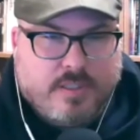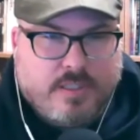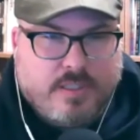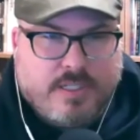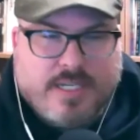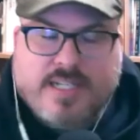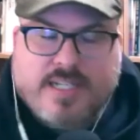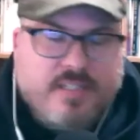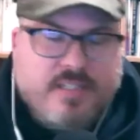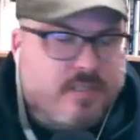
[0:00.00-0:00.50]

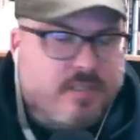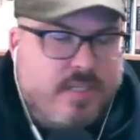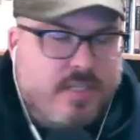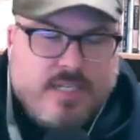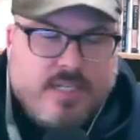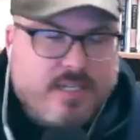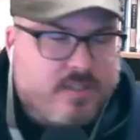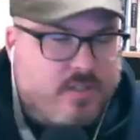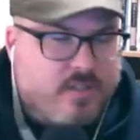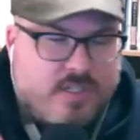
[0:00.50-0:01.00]
And
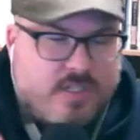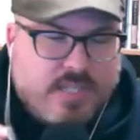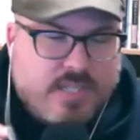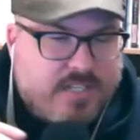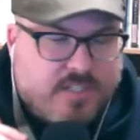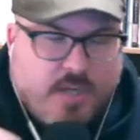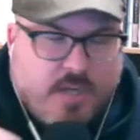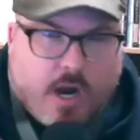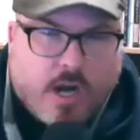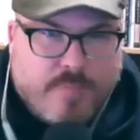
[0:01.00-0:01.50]

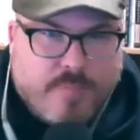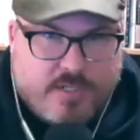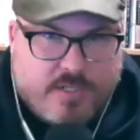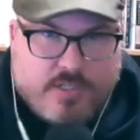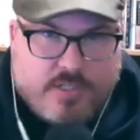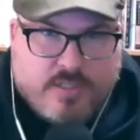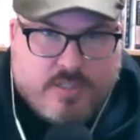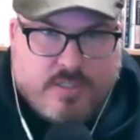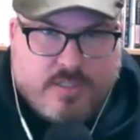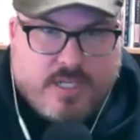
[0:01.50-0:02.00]
that's
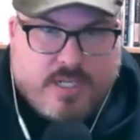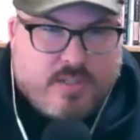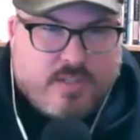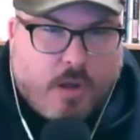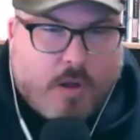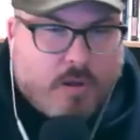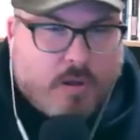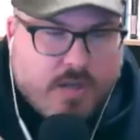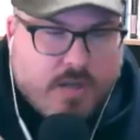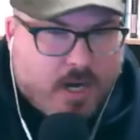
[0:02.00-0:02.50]
garbage. It's
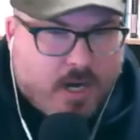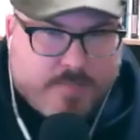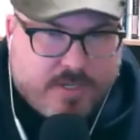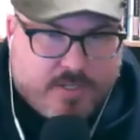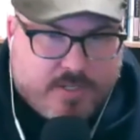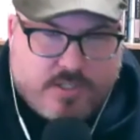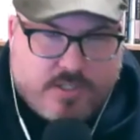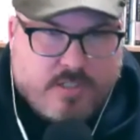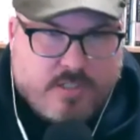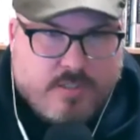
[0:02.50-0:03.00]
all
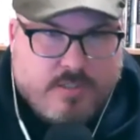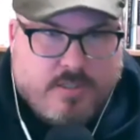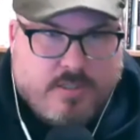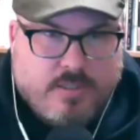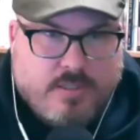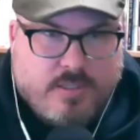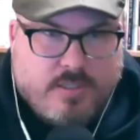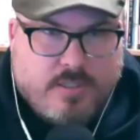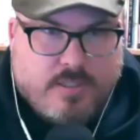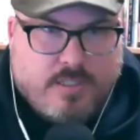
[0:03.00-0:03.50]
garbage.
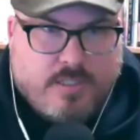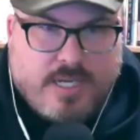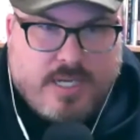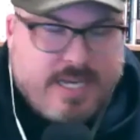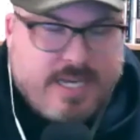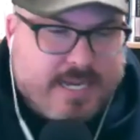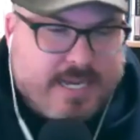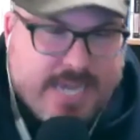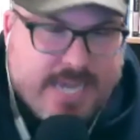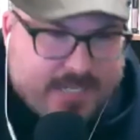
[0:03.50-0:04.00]

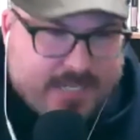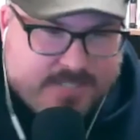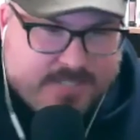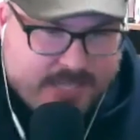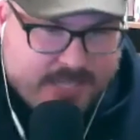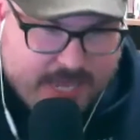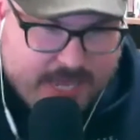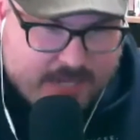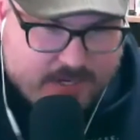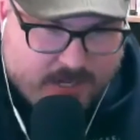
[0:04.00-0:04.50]
I can't
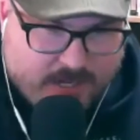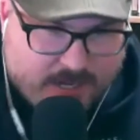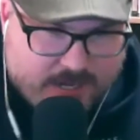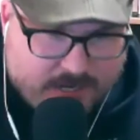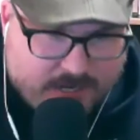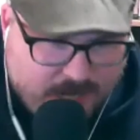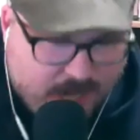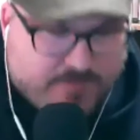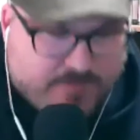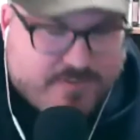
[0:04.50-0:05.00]
say that
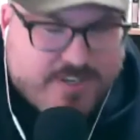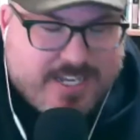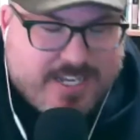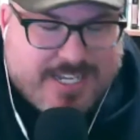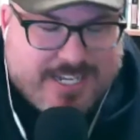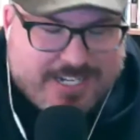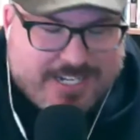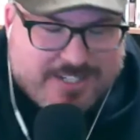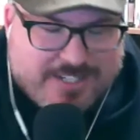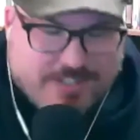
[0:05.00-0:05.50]
enough.
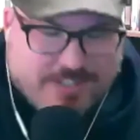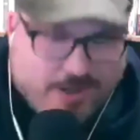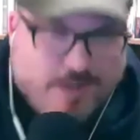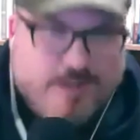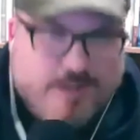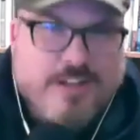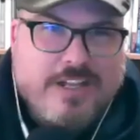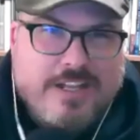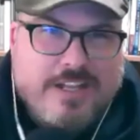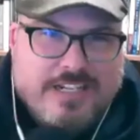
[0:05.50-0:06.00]
It is
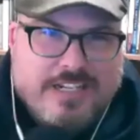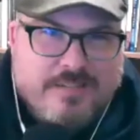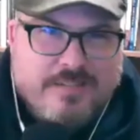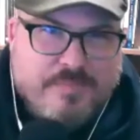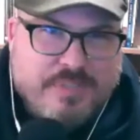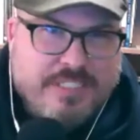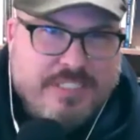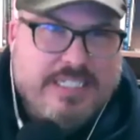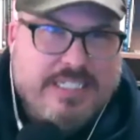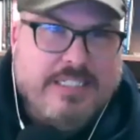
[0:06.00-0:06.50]
all
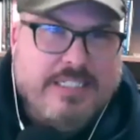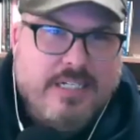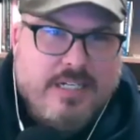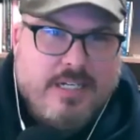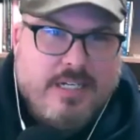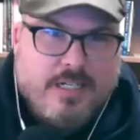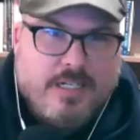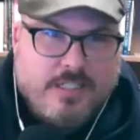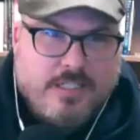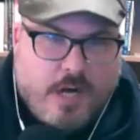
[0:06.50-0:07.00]
complete
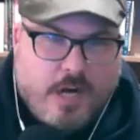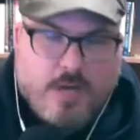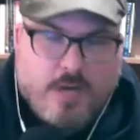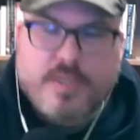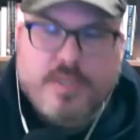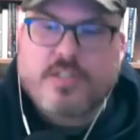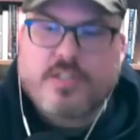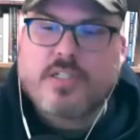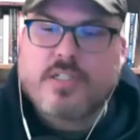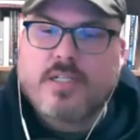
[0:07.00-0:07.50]

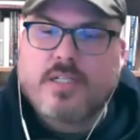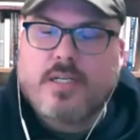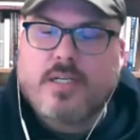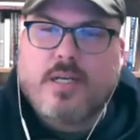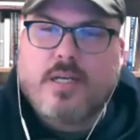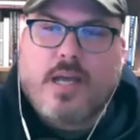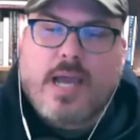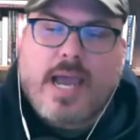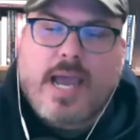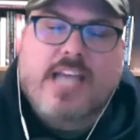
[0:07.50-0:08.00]
garbage.
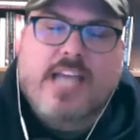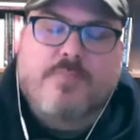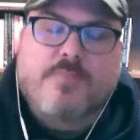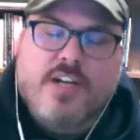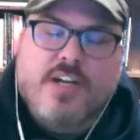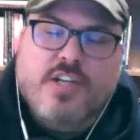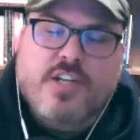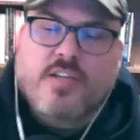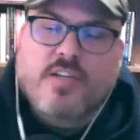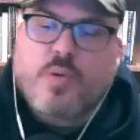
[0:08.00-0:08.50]
As
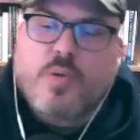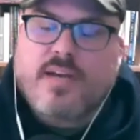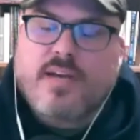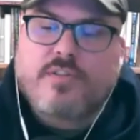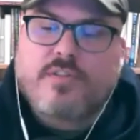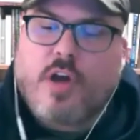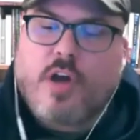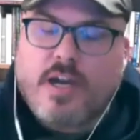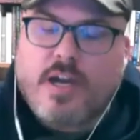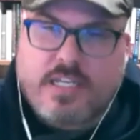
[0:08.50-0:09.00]
much as we have
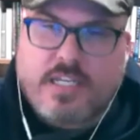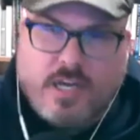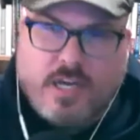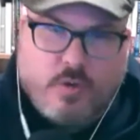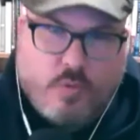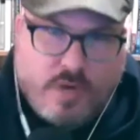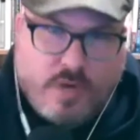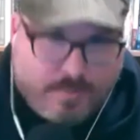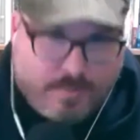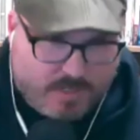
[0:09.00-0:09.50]
taught
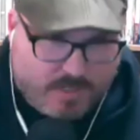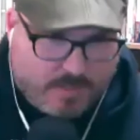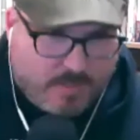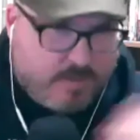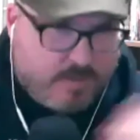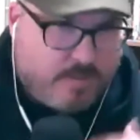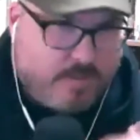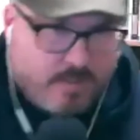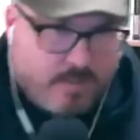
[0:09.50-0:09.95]
young women